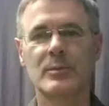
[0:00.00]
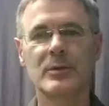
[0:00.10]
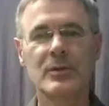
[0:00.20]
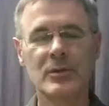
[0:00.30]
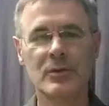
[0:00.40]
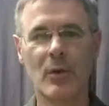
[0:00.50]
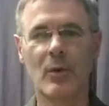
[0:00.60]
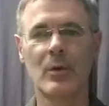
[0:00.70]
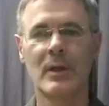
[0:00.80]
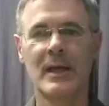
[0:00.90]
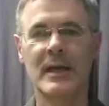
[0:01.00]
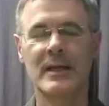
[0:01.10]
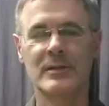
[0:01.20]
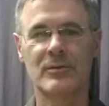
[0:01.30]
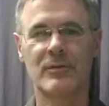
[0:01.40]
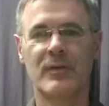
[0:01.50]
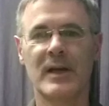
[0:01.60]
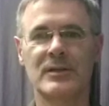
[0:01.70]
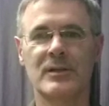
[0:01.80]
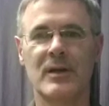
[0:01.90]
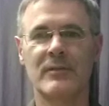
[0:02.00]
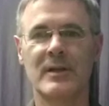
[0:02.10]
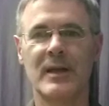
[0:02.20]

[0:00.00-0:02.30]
But the soul is a reflection of it,